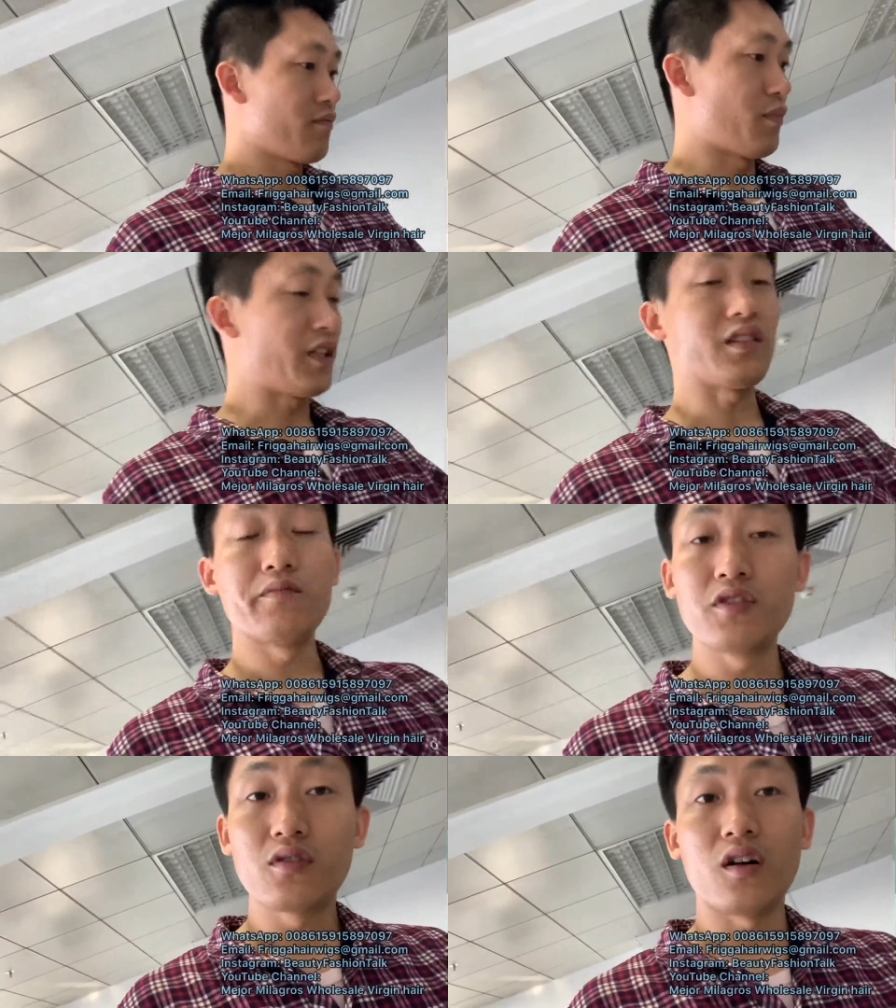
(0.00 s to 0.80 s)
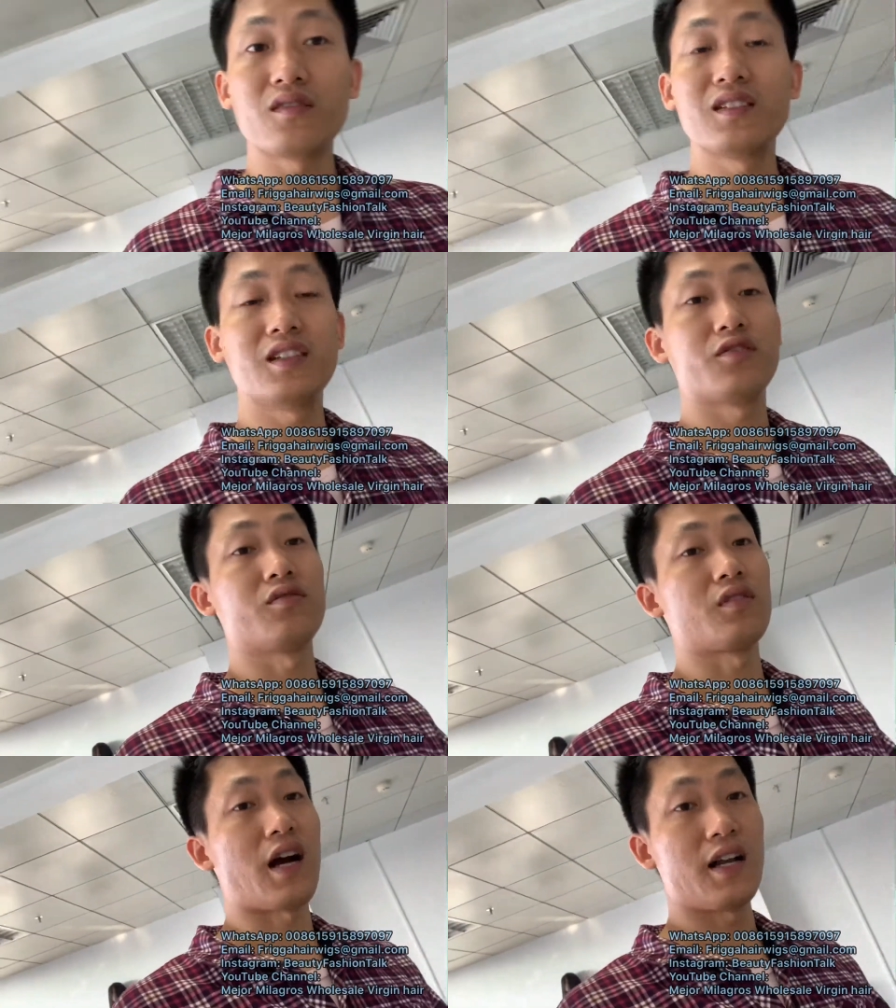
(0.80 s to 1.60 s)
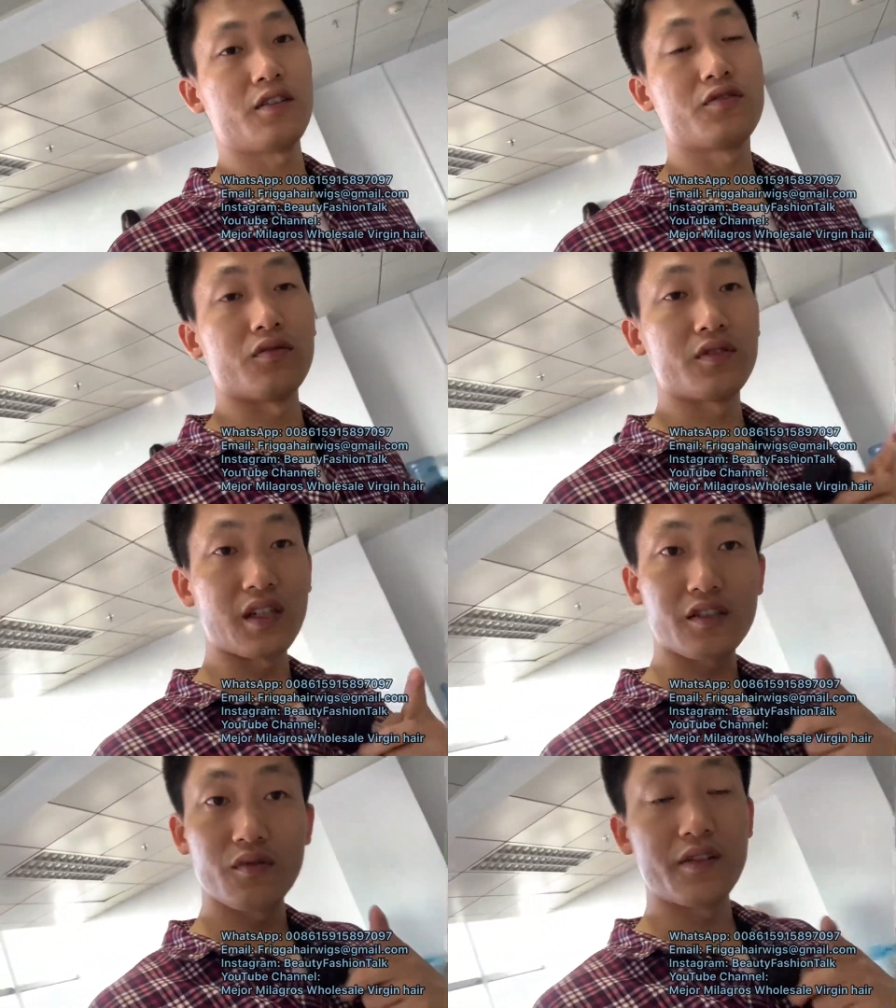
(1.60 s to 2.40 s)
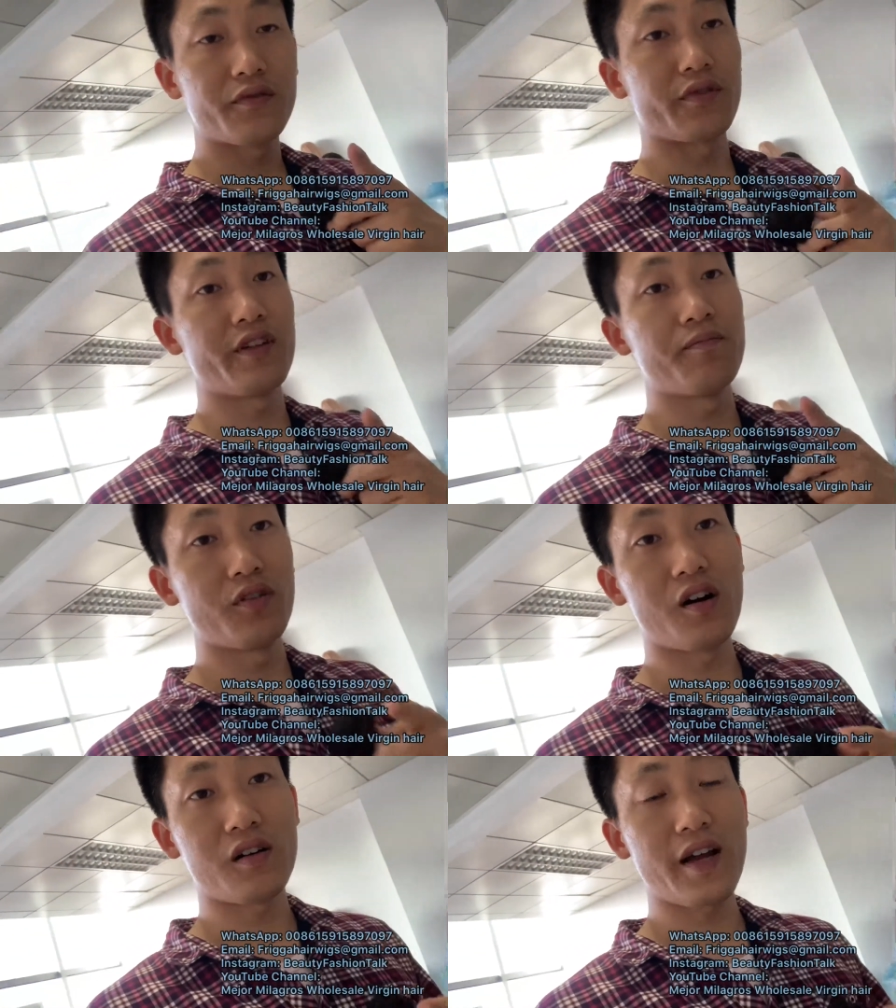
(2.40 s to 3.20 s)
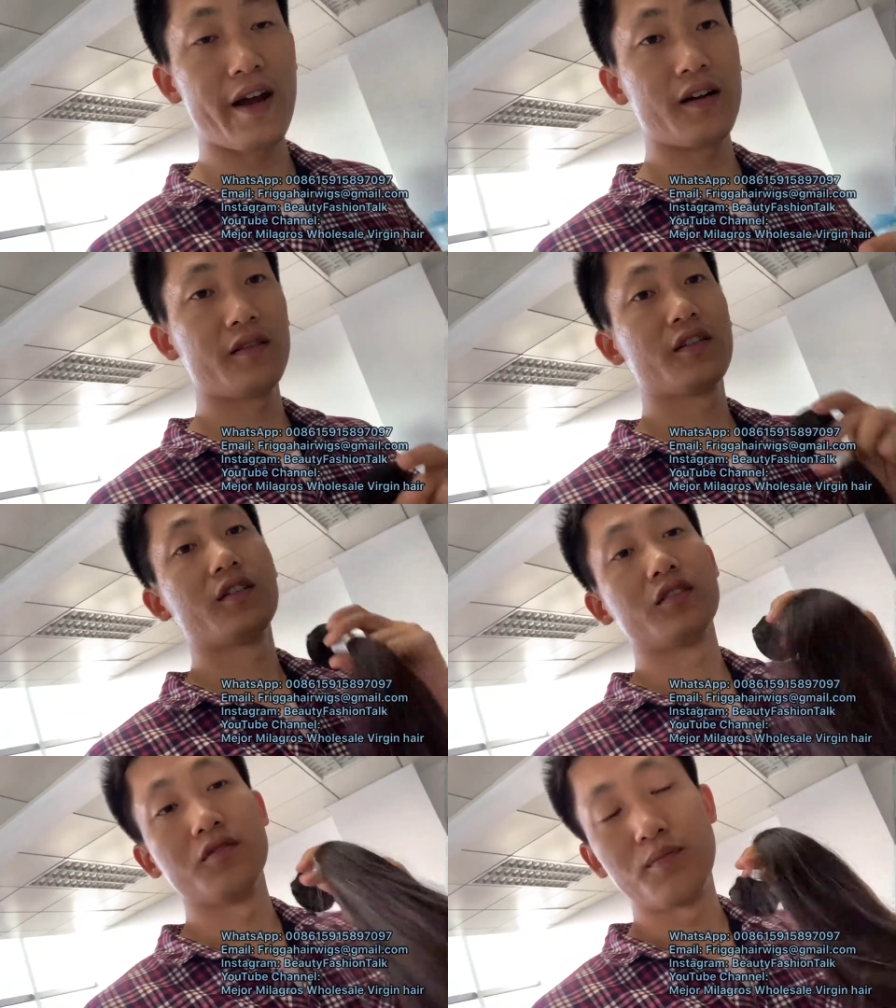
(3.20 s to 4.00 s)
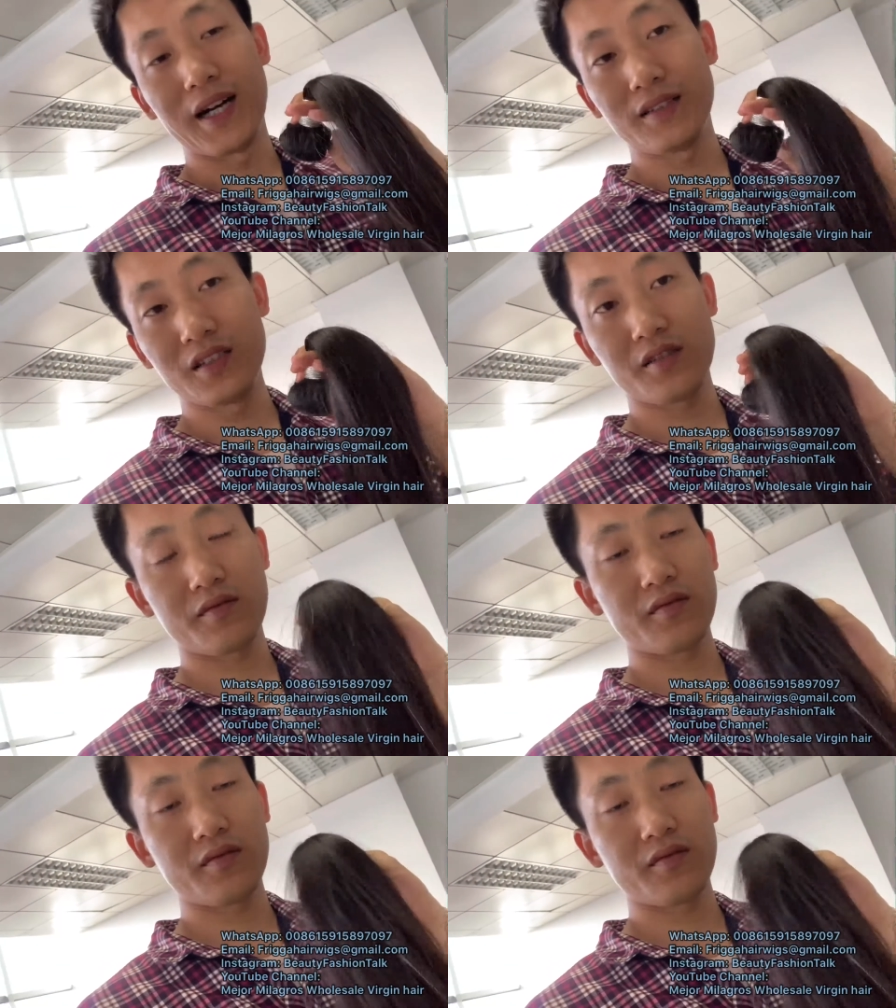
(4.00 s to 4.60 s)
But if you don't need to color to 613 brown hair, you buy this